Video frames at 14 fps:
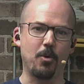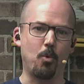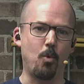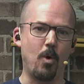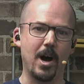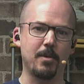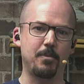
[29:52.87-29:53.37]

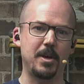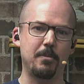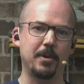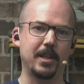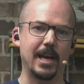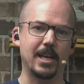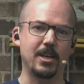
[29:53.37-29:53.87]
that want
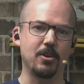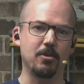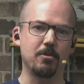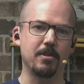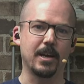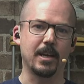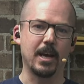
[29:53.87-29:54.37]
people like
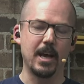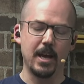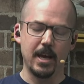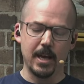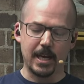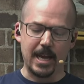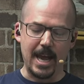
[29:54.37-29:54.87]
you that
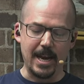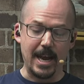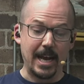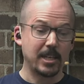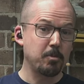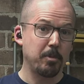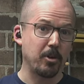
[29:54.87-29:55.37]
can
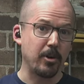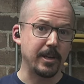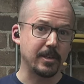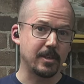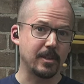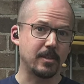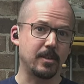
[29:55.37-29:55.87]

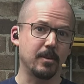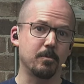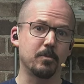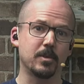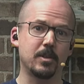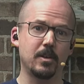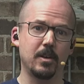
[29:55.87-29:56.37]
exploit
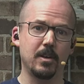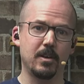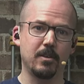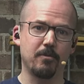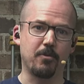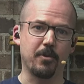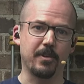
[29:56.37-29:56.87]
systems
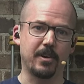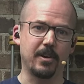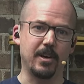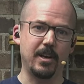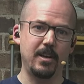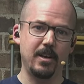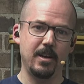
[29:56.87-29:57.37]
for the
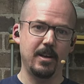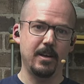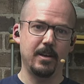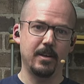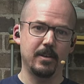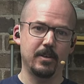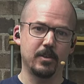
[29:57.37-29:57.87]
good
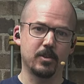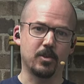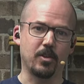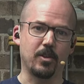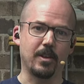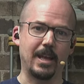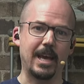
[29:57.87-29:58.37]

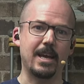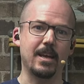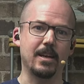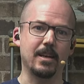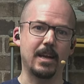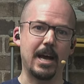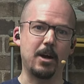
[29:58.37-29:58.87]
so that they
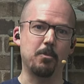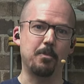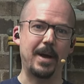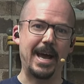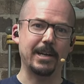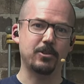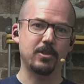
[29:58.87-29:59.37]
can help
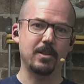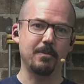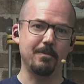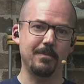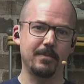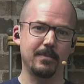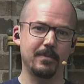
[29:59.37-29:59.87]
patch
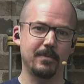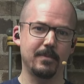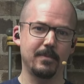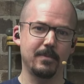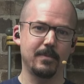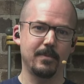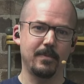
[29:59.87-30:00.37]
them.
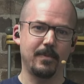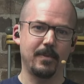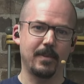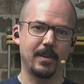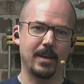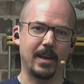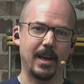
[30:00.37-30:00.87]

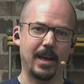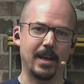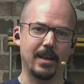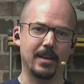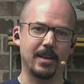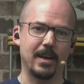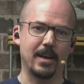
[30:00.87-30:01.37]

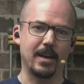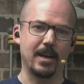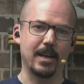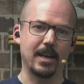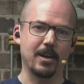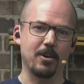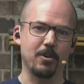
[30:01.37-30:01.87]
And, uh,
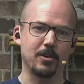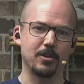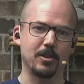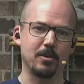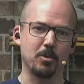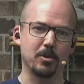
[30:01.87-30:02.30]
and I encourage you to